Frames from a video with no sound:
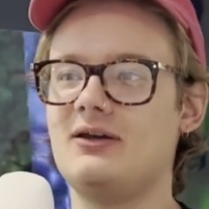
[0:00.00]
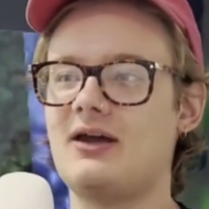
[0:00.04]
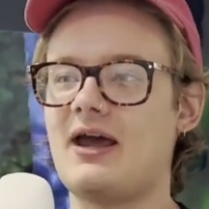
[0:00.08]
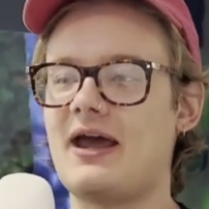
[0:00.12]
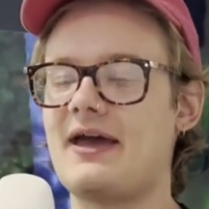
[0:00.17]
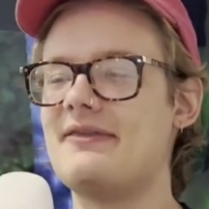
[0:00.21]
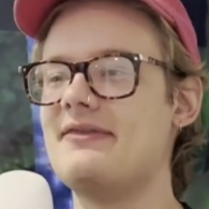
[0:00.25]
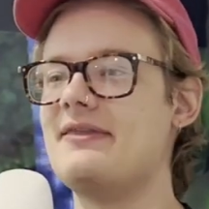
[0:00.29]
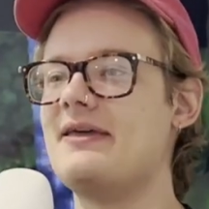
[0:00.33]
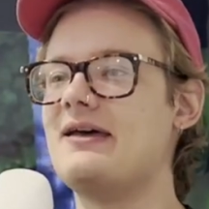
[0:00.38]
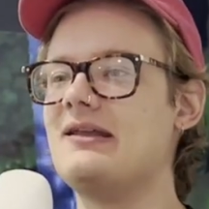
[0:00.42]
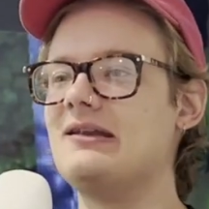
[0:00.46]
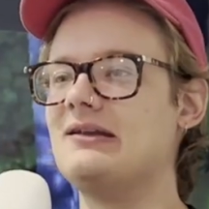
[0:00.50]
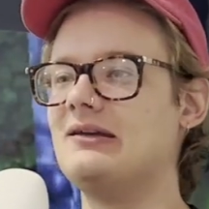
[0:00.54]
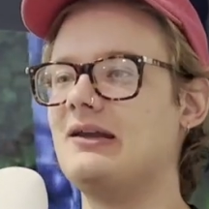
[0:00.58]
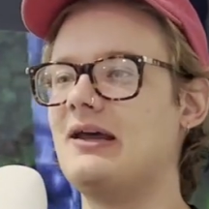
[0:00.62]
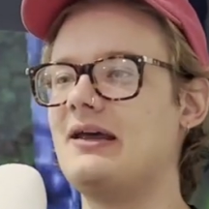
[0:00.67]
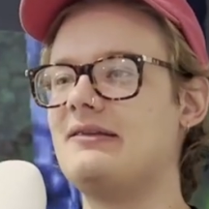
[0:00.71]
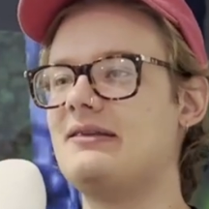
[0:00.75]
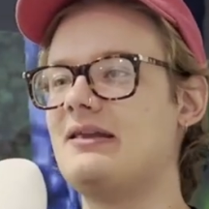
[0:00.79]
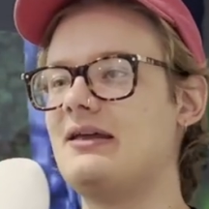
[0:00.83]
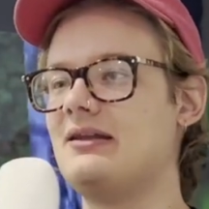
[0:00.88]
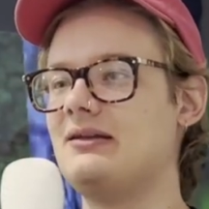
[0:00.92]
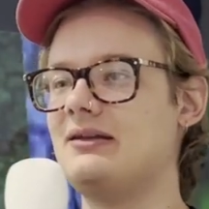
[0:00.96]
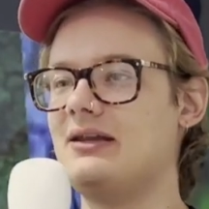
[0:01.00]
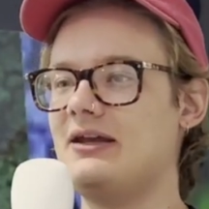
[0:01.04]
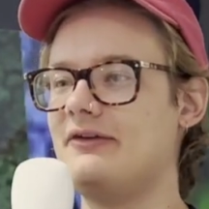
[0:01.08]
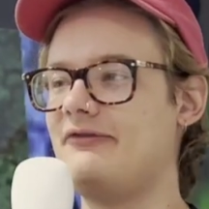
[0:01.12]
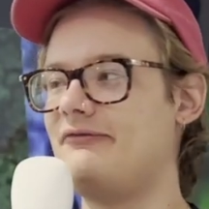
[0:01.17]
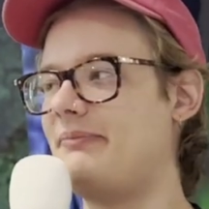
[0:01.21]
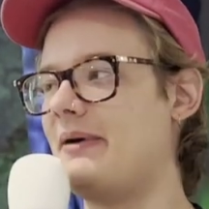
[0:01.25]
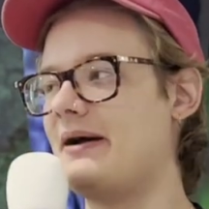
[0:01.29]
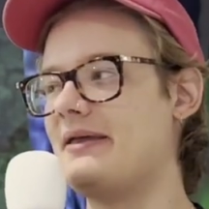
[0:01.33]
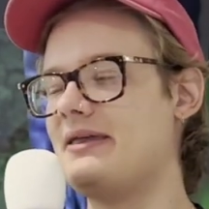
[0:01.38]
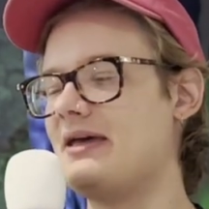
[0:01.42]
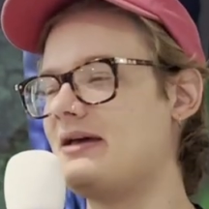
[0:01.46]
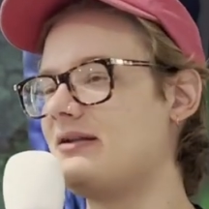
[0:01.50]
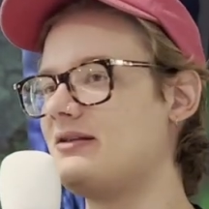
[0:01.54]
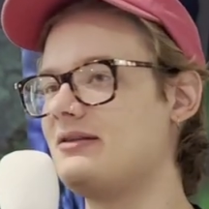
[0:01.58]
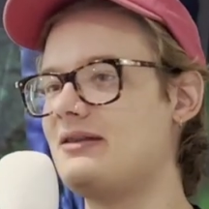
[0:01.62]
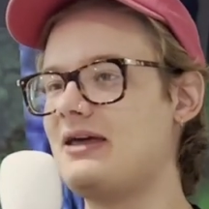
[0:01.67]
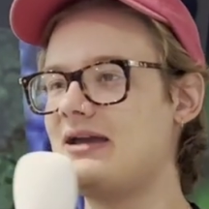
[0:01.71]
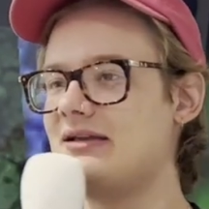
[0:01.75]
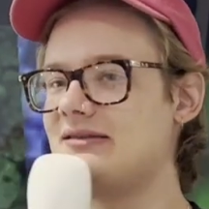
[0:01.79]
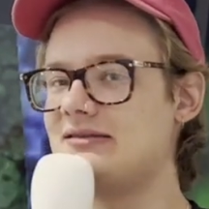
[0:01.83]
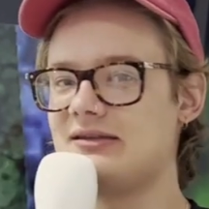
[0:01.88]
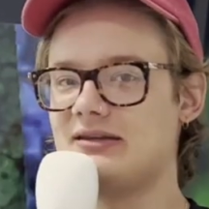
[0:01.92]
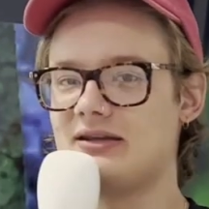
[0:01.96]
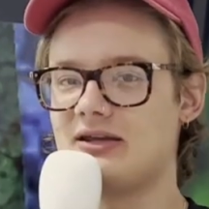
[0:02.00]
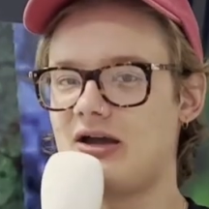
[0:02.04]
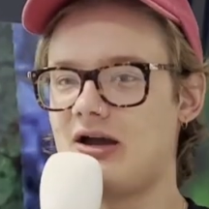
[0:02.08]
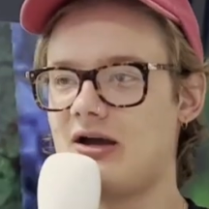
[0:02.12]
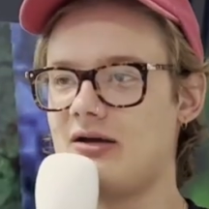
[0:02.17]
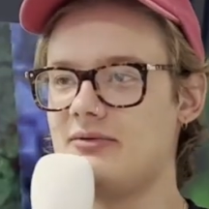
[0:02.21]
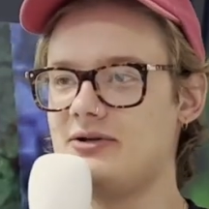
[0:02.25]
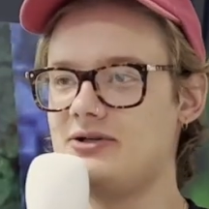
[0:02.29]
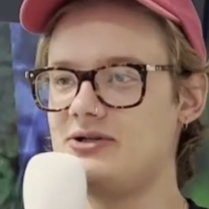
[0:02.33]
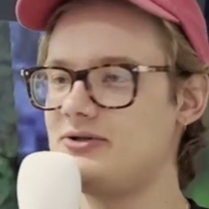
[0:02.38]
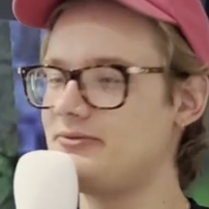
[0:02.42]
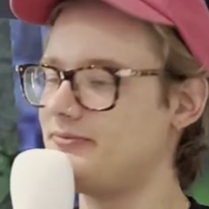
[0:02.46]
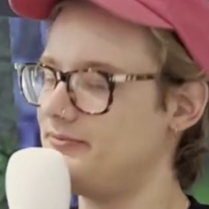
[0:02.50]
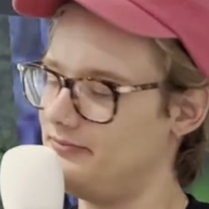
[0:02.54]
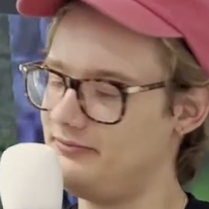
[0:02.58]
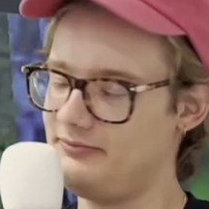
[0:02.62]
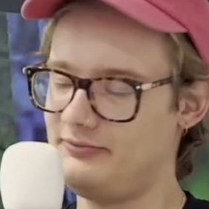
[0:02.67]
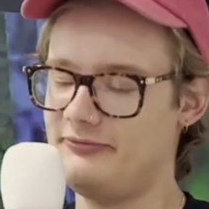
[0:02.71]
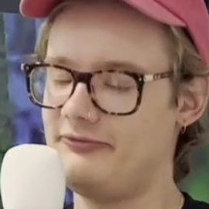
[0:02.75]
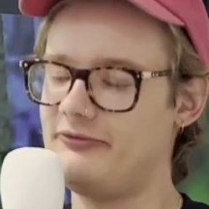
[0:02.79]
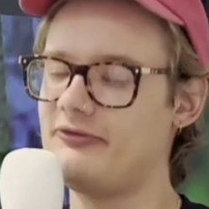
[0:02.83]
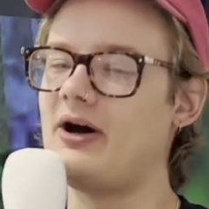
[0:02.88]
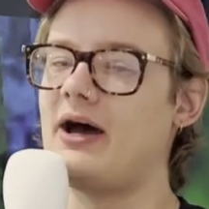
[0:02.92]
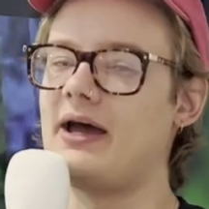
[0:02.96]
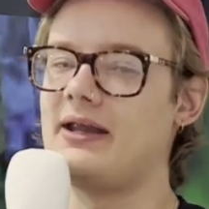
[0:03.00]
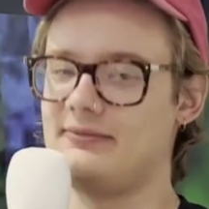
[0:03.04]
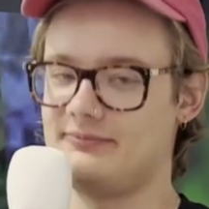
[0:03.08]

And then if by the end of the day it's in the garbage, fine.